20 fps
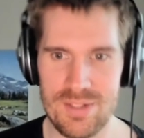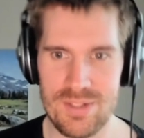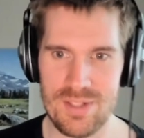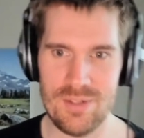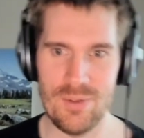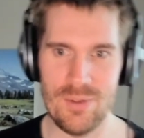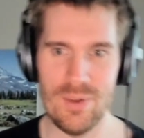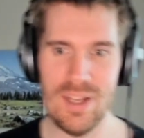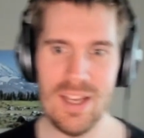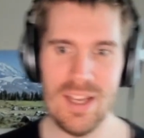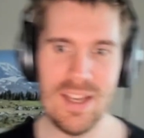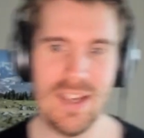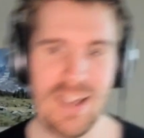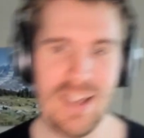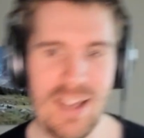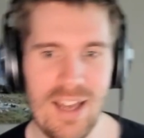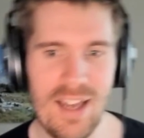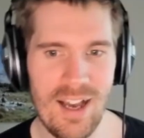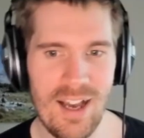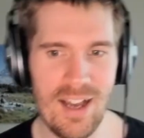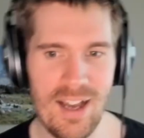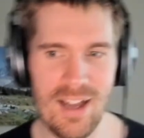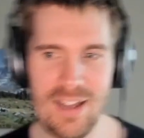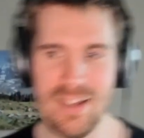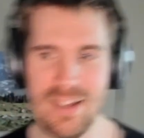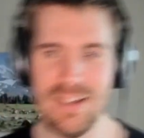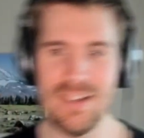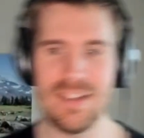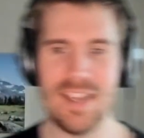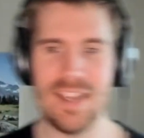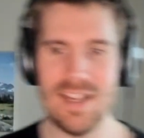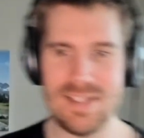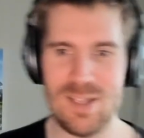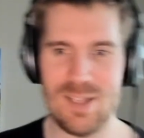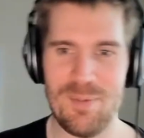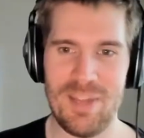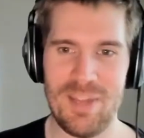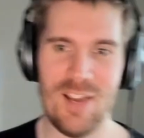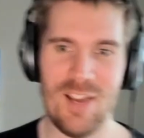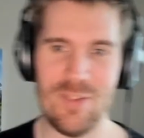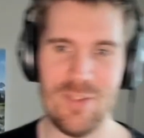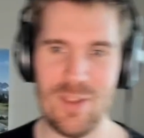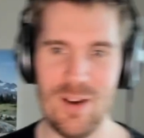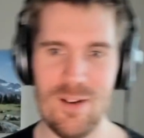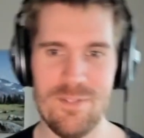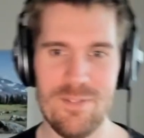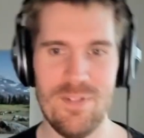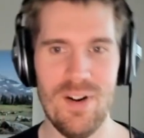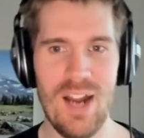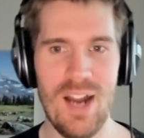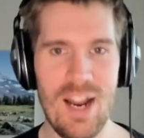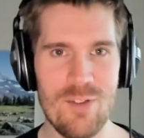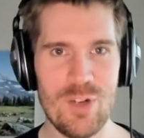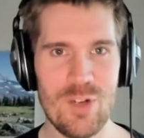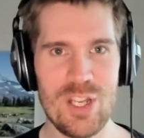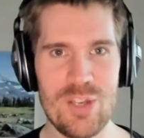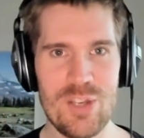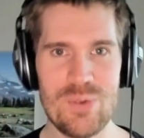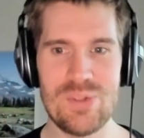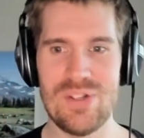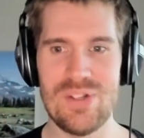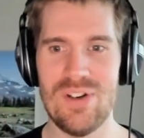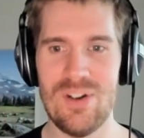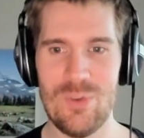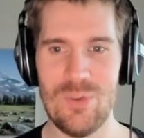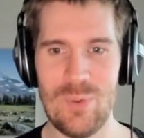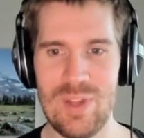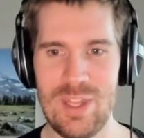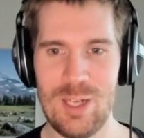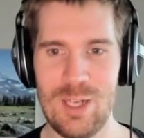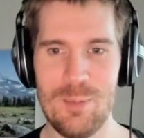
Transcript: to get something out there for every user within a